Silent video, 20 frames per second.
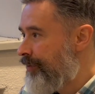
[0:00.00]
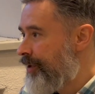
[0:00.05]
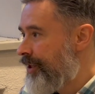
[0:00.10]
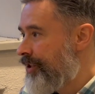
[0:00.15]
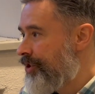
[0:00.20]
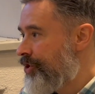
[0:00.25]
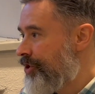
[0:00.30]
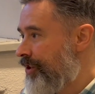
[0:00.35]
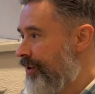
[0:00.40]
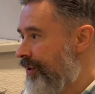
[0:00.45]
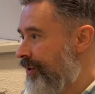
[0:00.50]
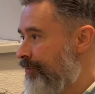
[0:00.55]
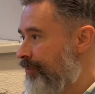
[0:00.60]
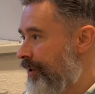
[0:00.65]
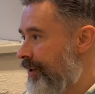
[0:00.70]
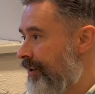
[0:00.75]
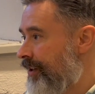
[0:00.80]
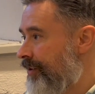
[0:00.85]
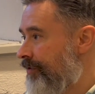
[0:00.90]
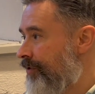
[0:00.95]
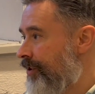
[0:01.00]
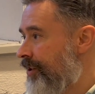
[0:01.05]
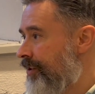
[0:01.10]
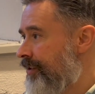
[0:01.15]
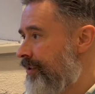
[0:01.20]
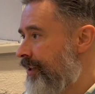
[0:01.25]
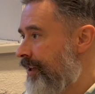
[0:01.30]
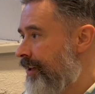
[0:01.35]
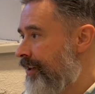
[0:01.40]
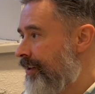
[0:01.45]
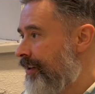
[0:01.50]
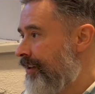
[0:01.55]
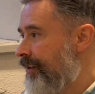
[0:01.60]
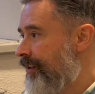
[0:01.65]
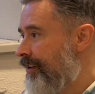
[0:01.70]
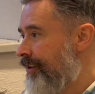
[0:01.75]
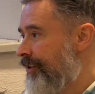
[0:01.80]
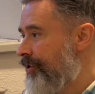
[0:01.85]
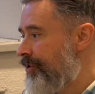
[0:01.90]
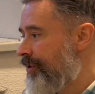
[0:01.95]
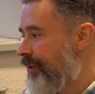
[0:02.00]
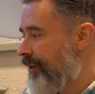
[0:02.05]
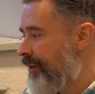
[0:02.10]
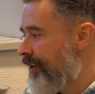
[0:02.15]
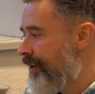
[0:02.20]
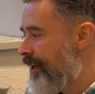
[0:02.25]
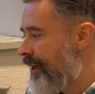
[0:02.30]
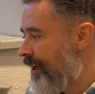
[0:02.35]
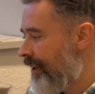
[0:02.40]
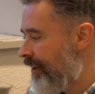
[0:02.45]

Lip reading: Circuit bending, where you take an